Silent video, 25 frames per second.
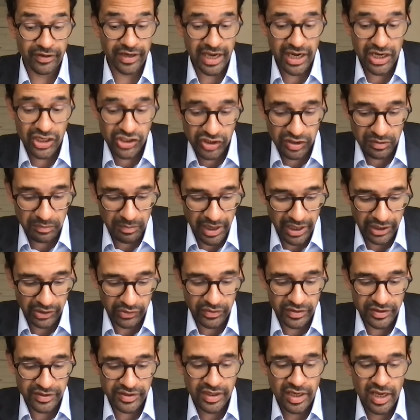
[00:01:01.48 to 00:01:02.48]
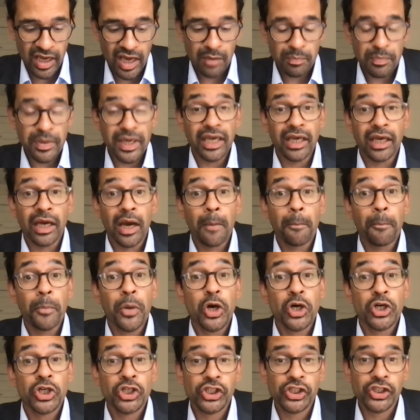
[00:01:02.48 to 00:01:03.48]
Asian migrants, being
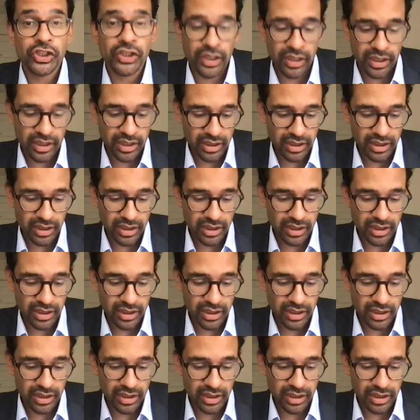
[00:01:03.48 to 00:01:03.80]
pushed